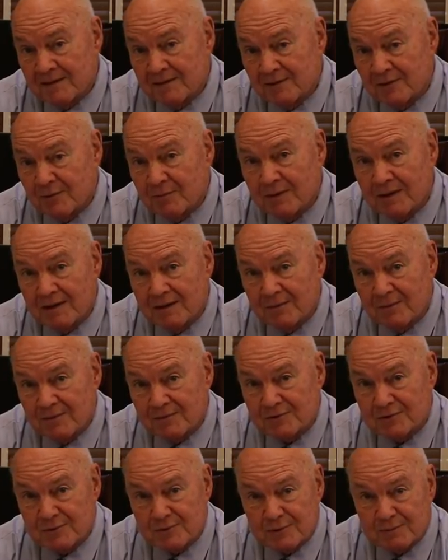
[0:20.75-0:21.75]
nobody
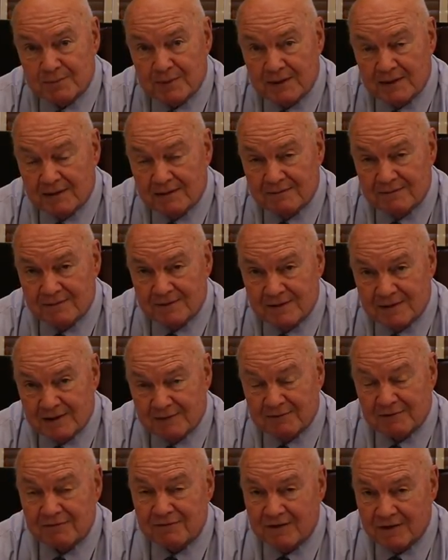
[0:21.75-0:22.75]
wants a repeat of,
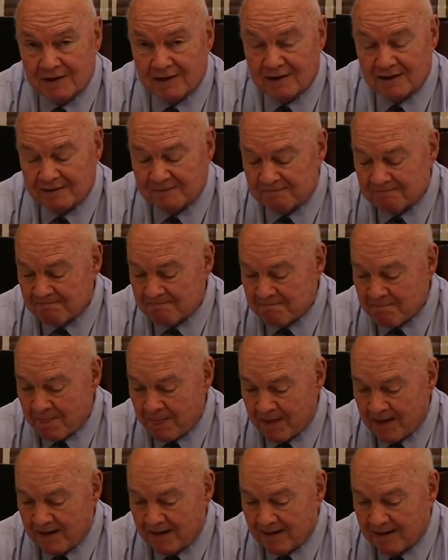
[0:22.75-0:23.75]
of a flood.
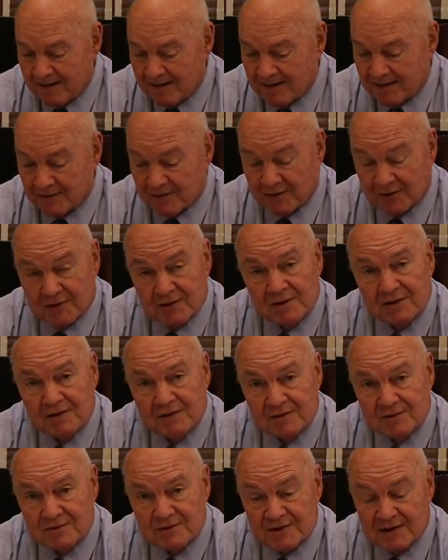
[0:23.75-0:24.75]
Uh, the good
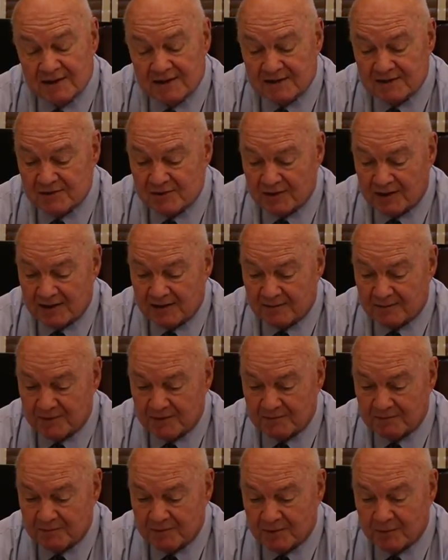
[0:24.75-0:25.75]
news is uh,
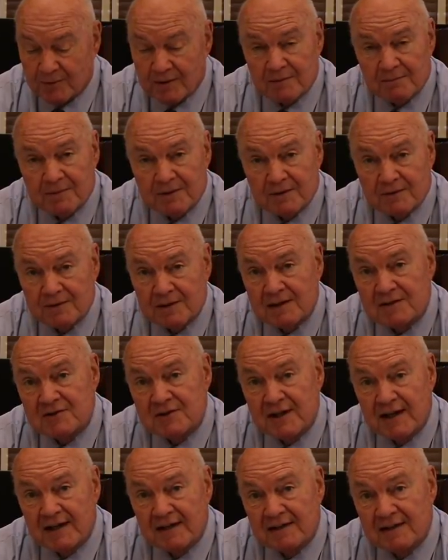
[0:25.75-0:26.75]
the Weather Bureau
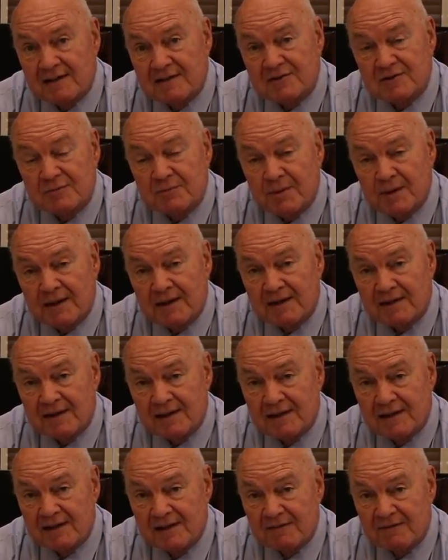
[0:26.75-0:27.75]
doesn't anticipate
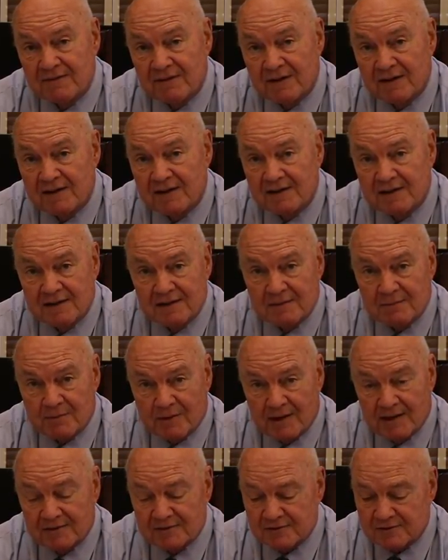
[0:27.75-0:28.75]
any flooding in the
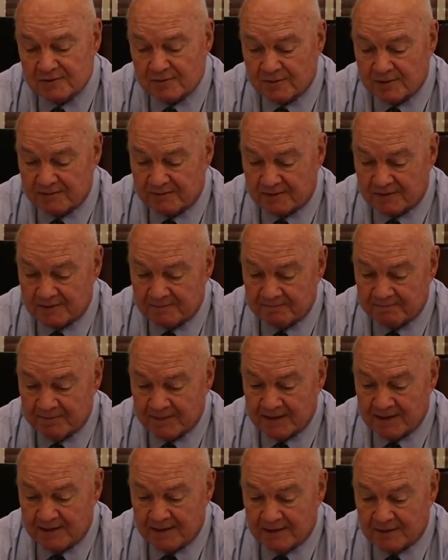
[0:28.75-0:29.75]
Brazos River.
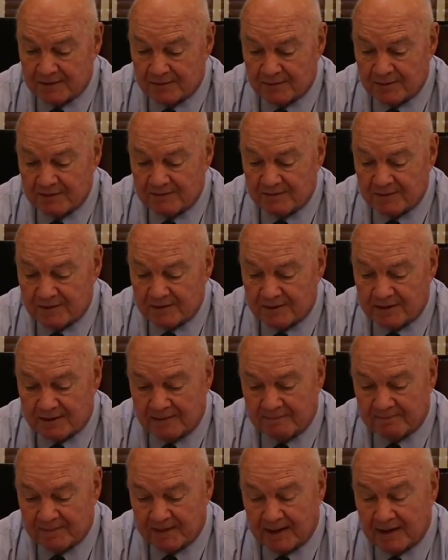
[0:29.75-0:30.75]
The river,
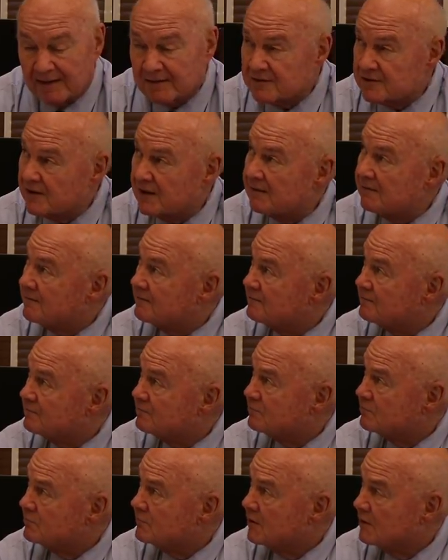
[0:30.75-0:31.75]
as of
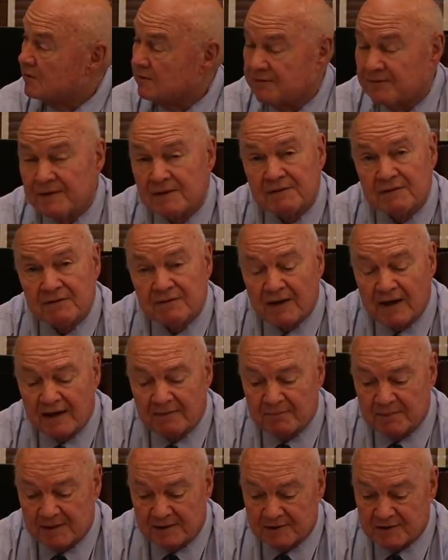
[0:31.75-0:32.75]
oh,
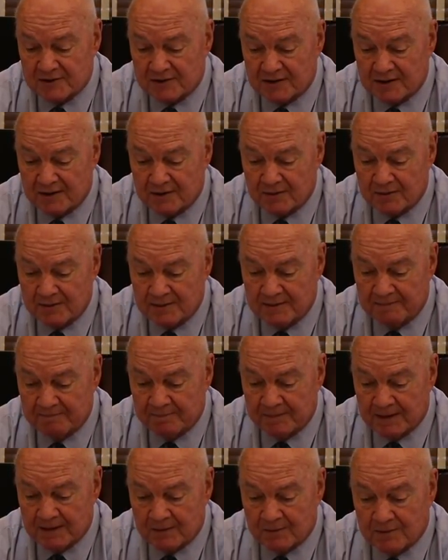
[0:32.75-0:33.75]
55 minutes ago
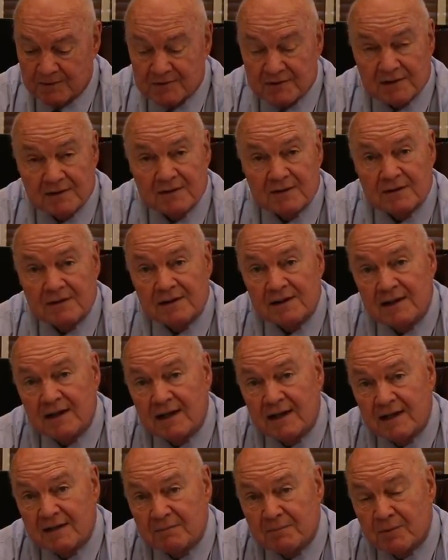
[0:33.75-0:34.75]
was at
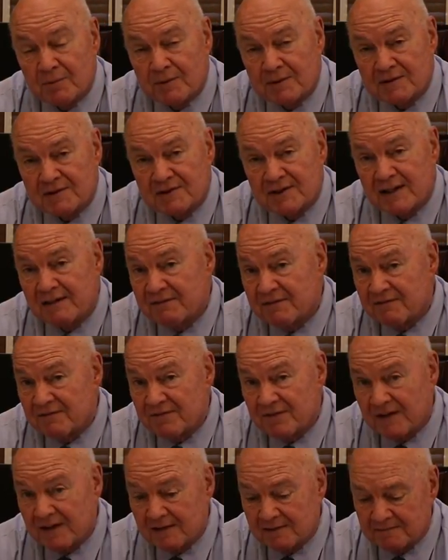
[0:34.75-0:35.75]
39.7
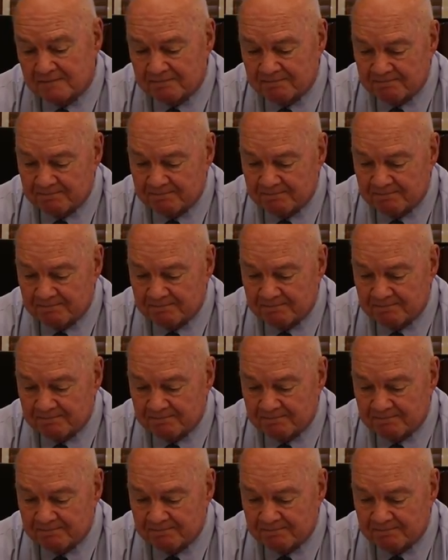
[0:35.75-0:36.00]
feet.